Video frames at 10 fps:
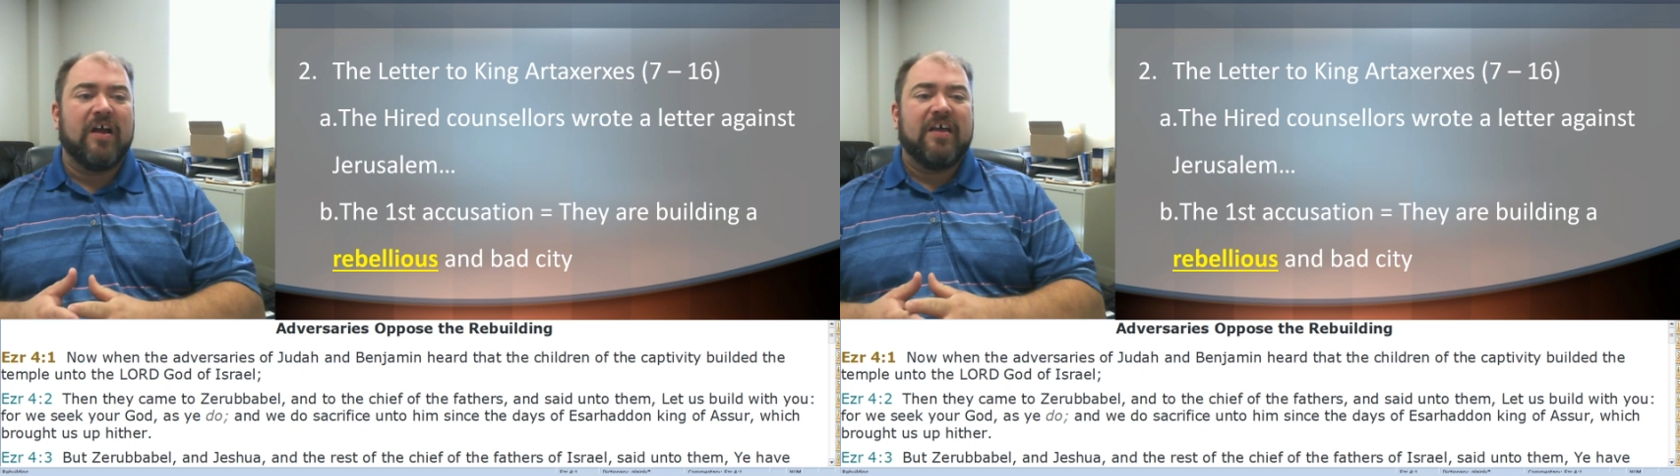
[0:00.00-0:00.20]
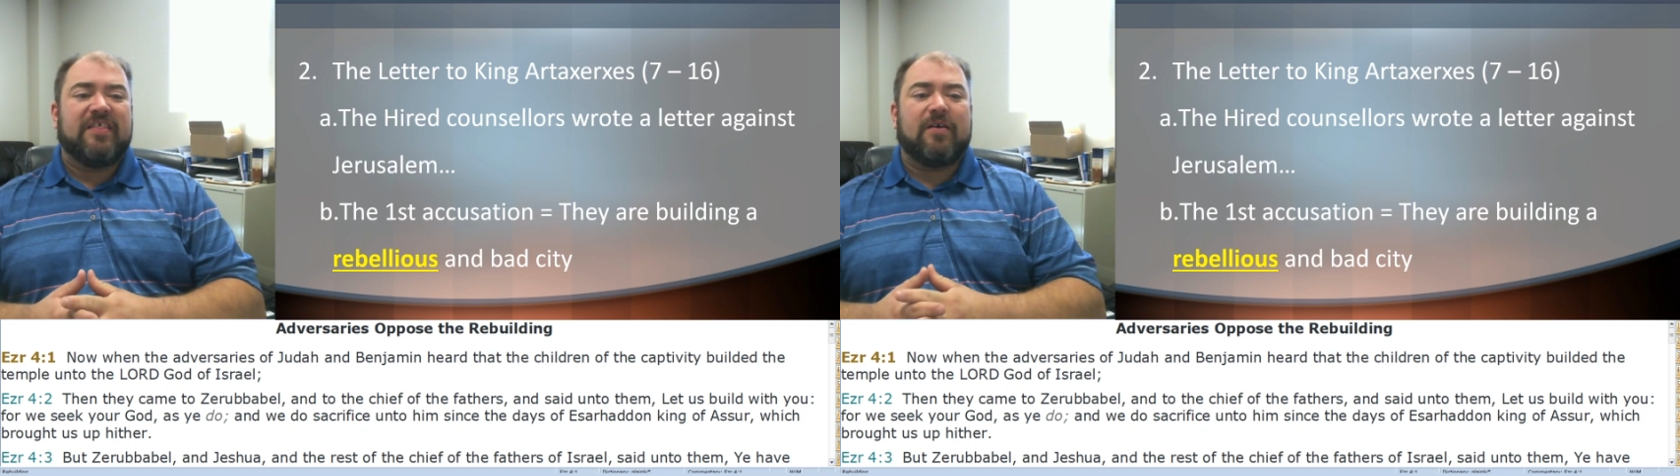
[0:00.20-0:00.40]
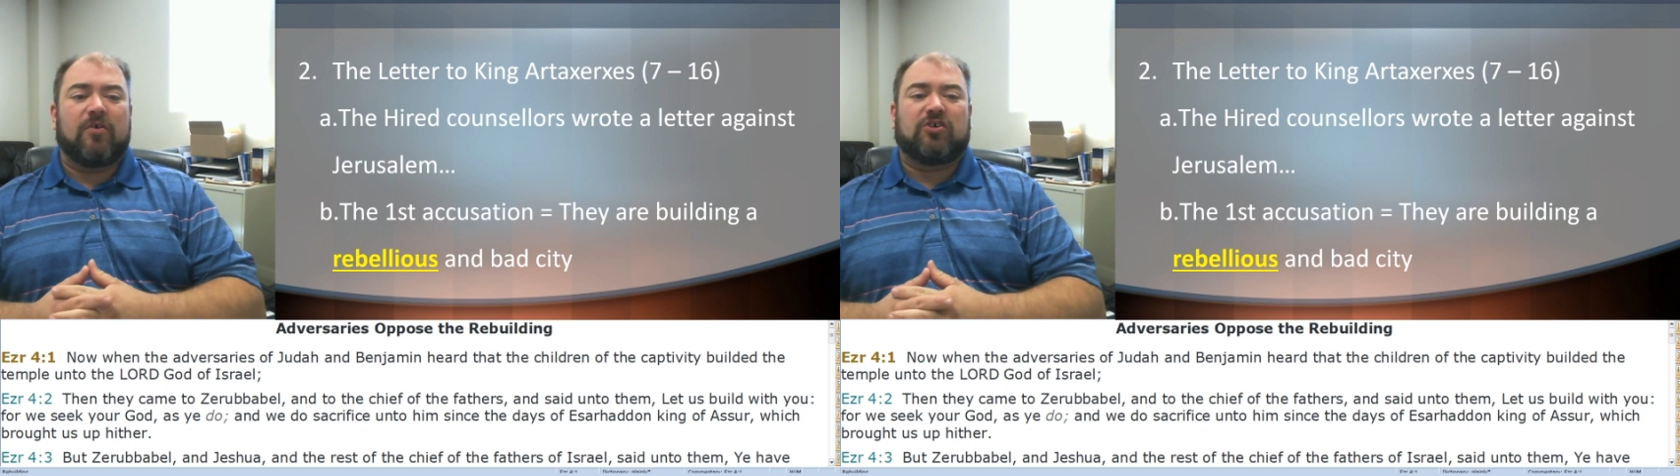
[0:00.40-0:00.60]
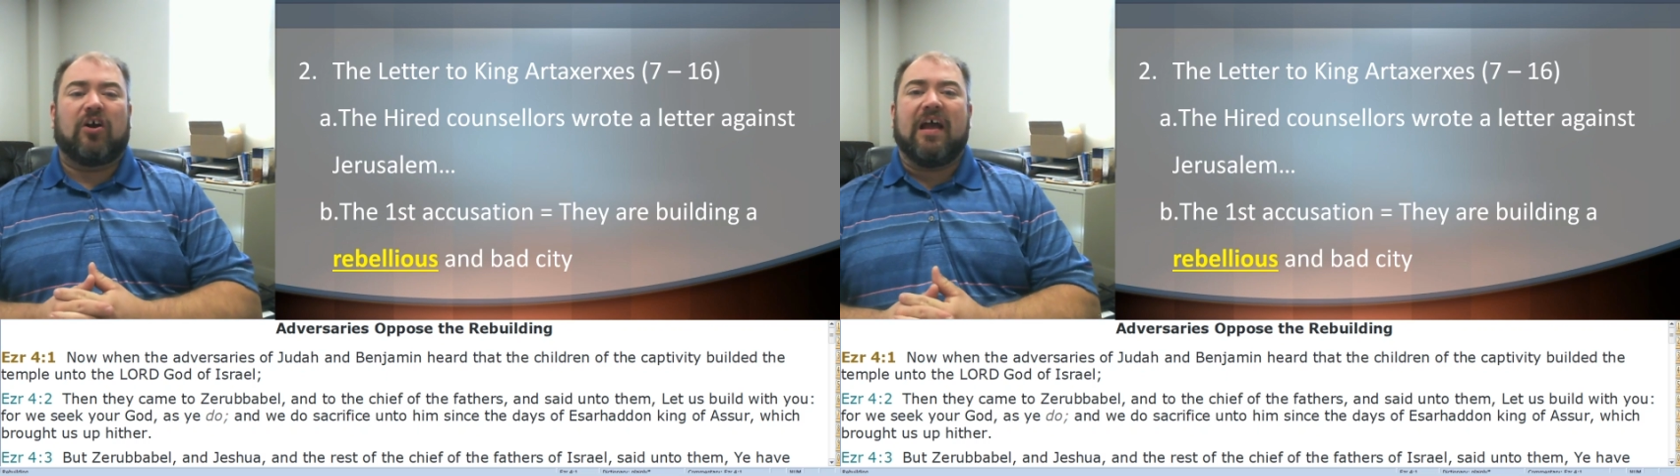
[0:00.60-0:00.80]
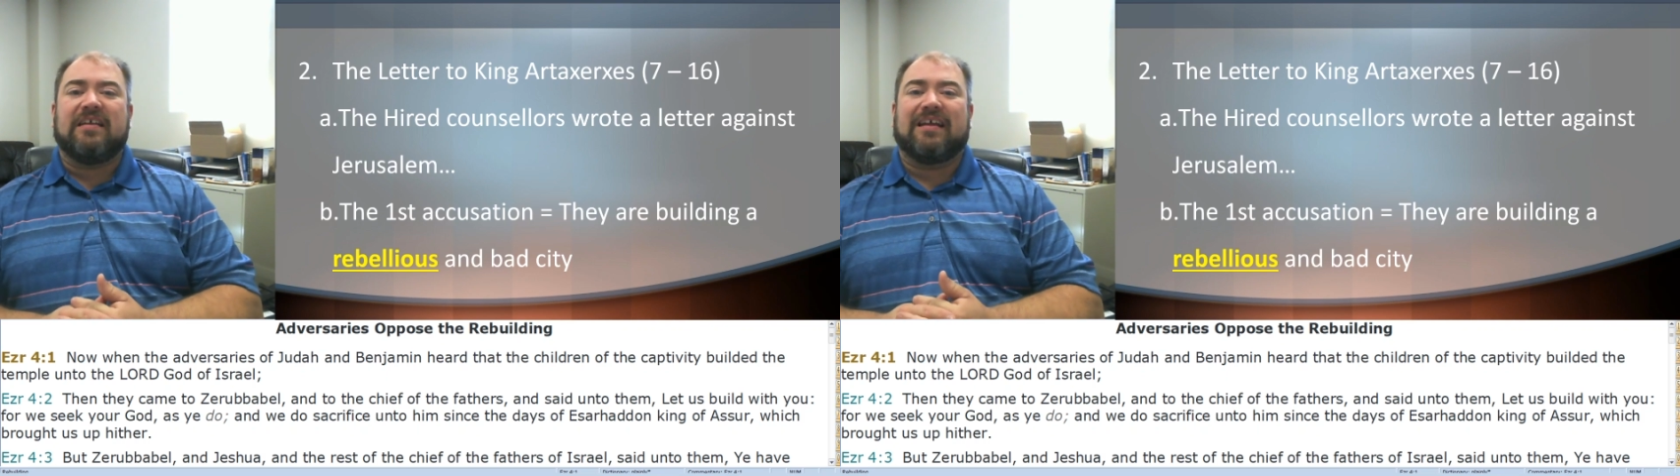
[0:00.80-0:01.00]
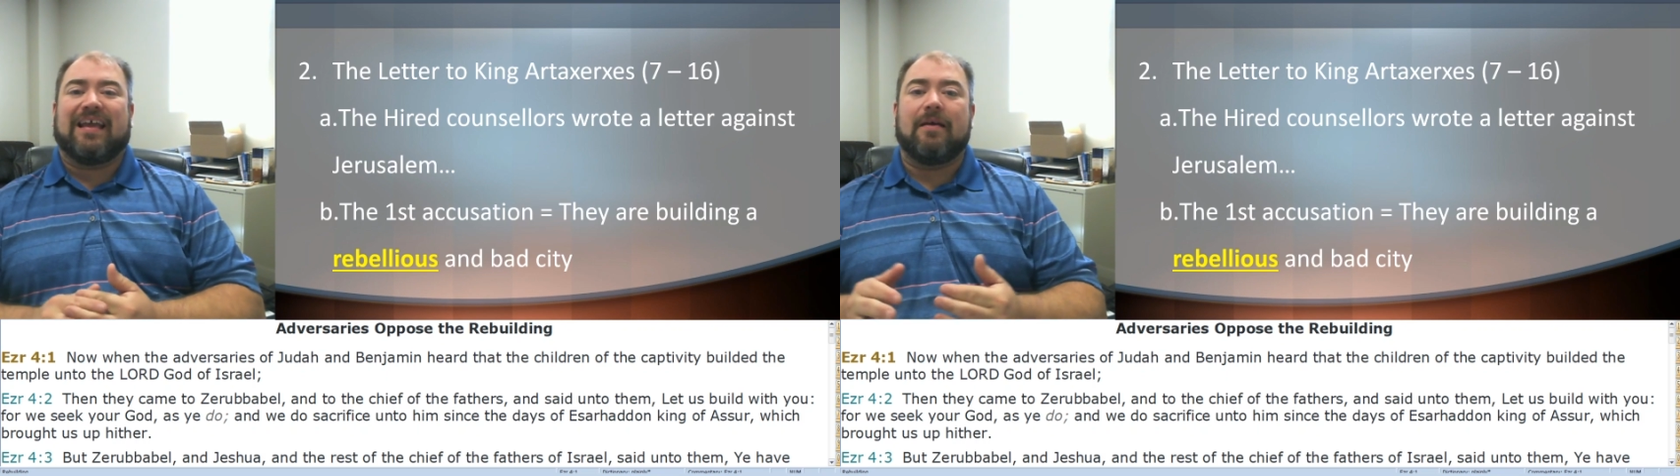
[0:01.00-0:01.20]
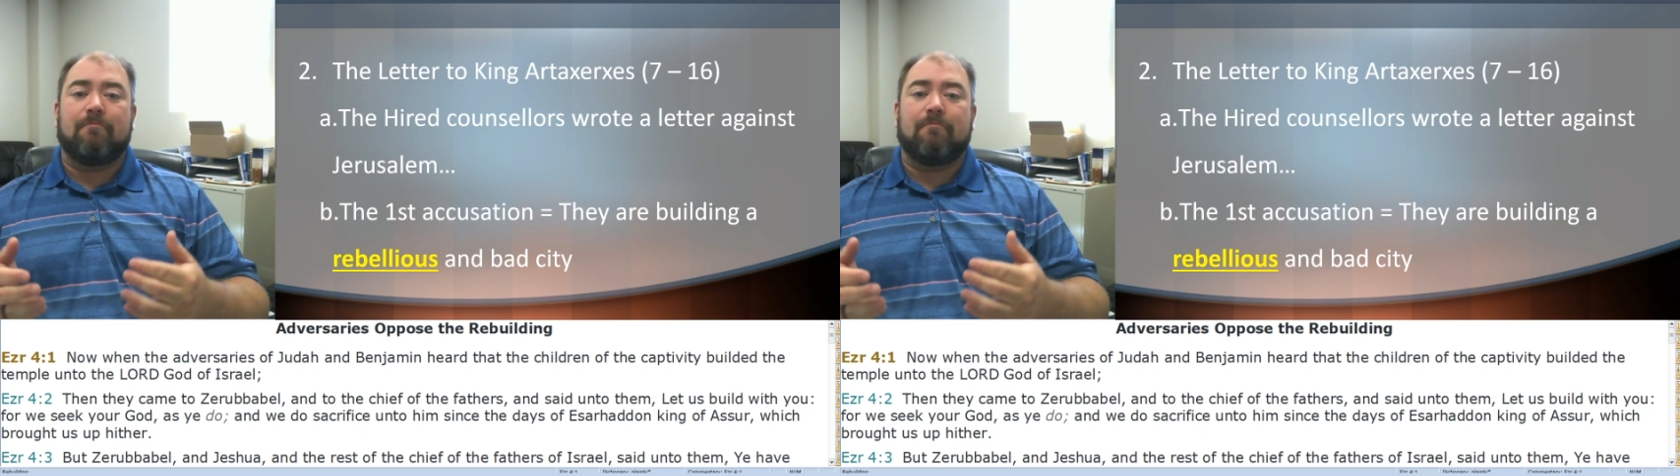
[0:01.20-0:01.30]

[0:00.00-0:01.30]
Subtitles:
They were trying to